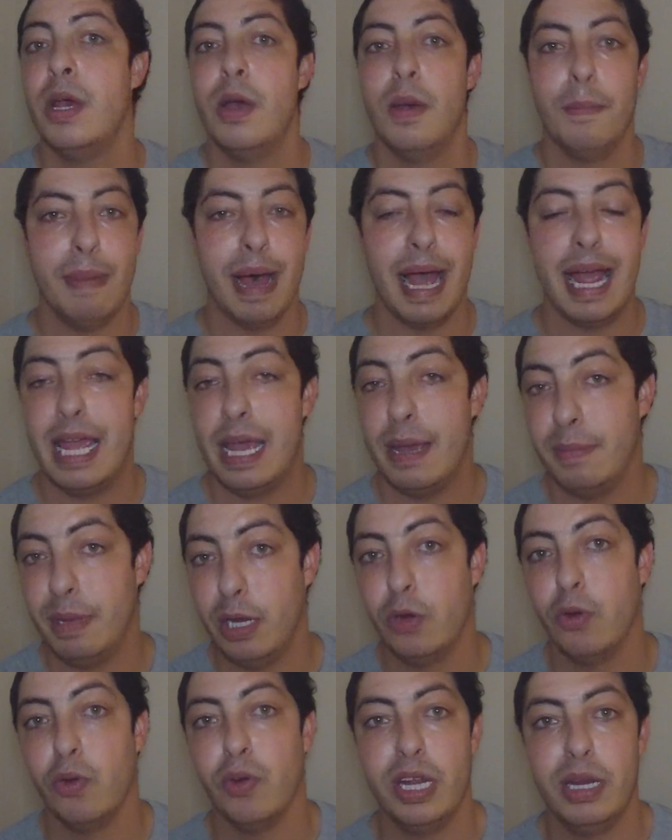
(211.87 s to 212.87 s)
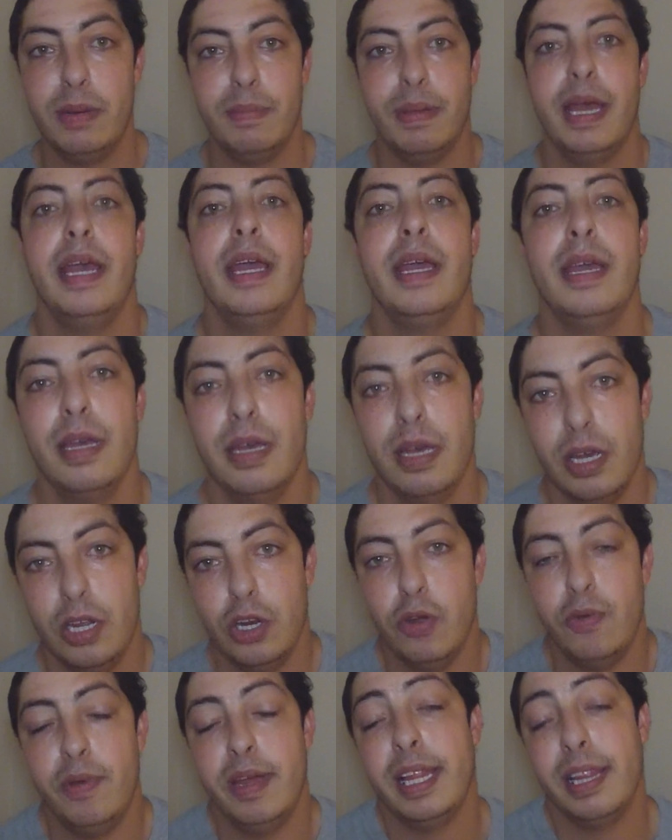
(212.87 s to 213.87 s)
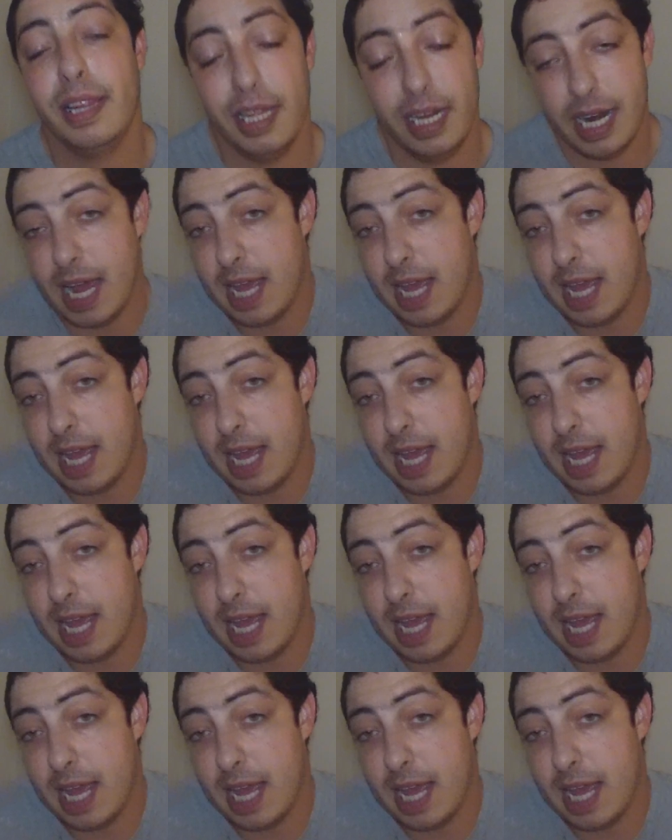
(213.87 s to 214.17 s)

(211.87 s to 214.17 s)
Miami, Green Bay, New England.